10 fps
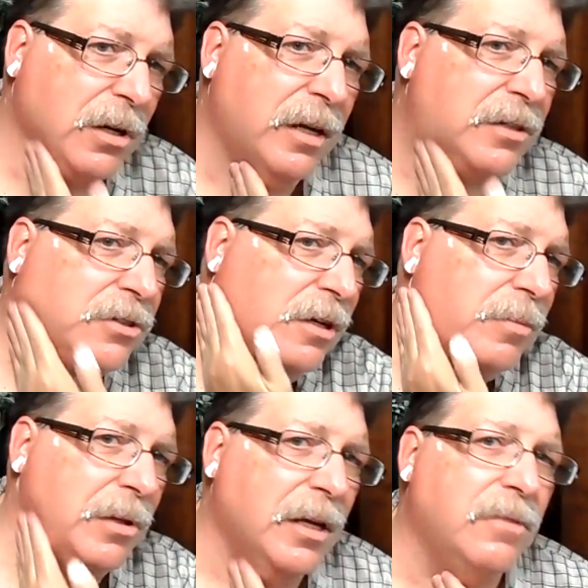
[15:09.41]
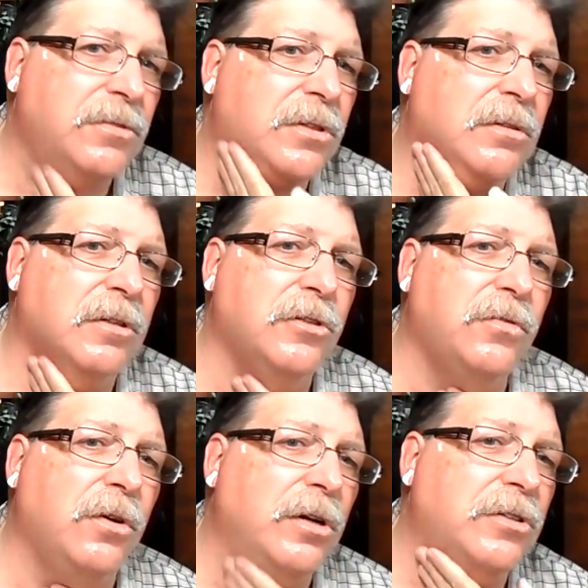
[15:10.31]
there's a lot of stubble left
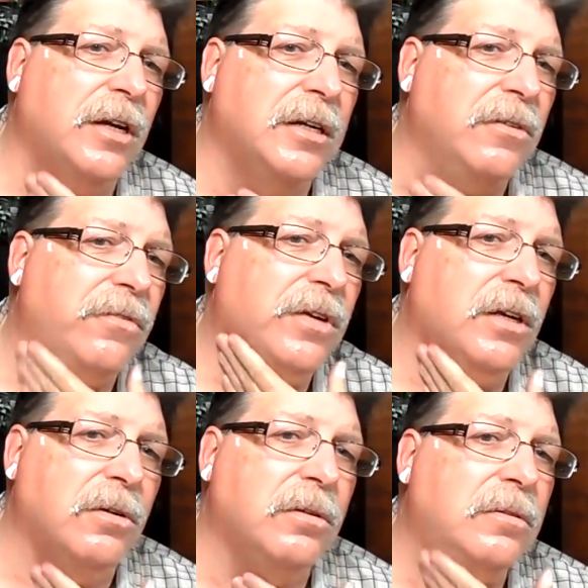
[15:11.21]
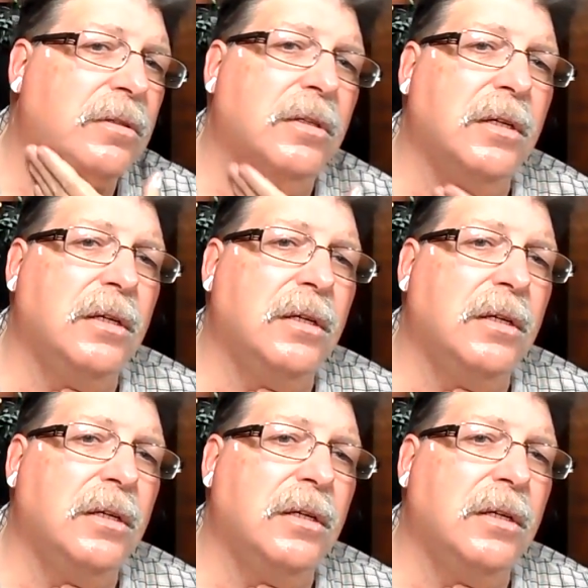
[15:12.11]
as far as I can feel.